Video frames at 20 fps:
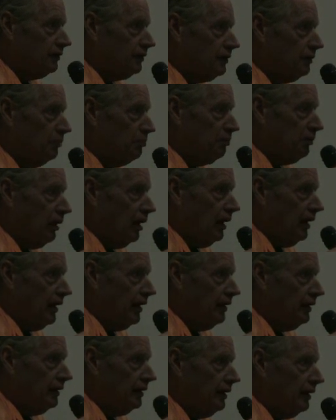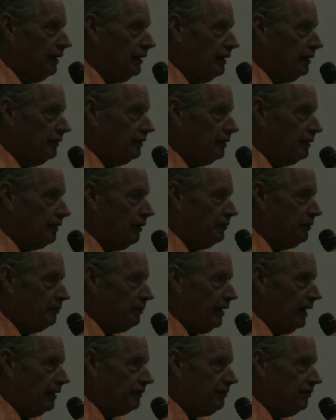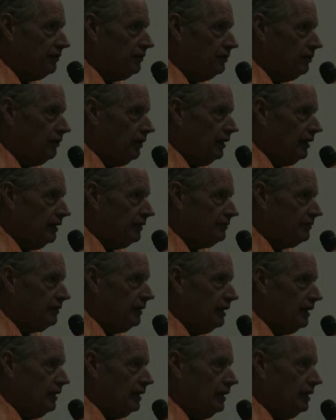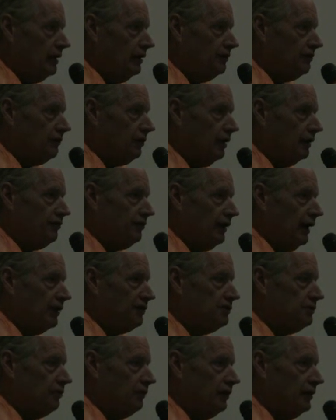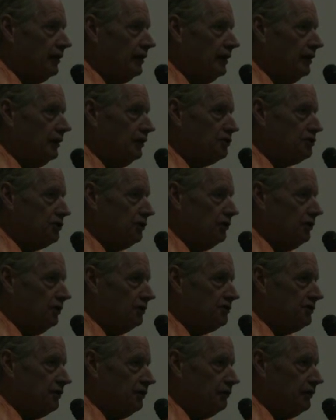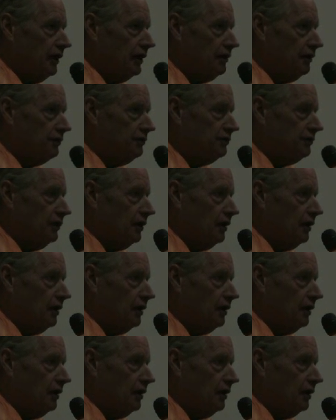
complying and coming back to the U.S., he sought sanctuary in a church, the United